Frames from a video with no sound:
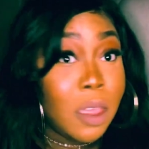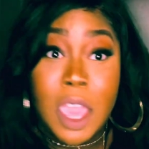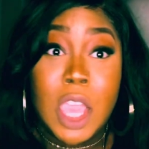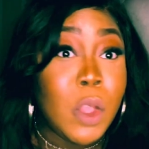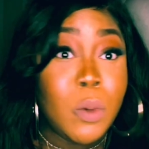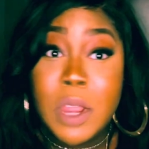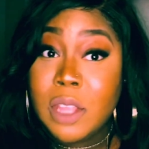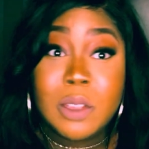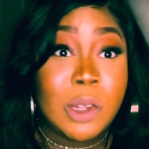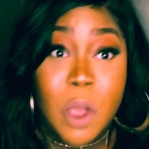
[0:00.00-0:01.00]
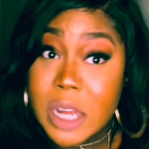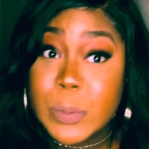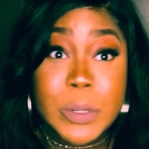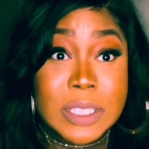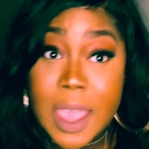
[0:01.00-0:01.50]
and you need the Lord's
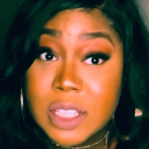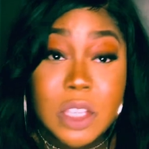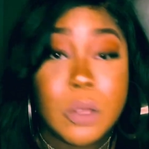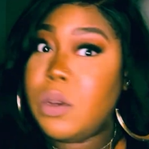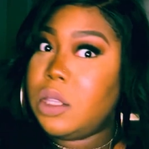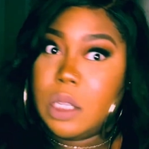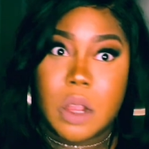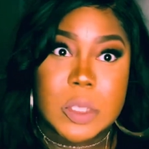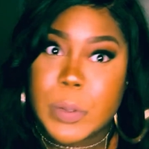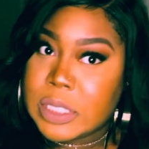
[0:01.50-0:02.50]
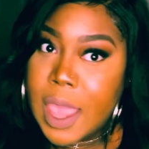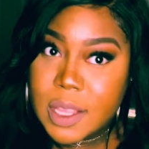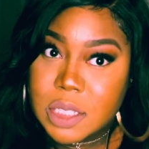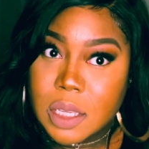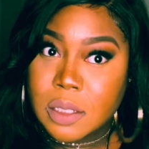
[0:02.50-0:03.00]
protection, you need the Lord's
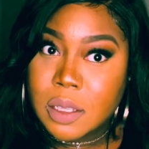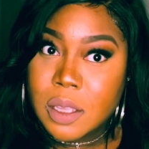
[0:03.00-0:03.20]
protection.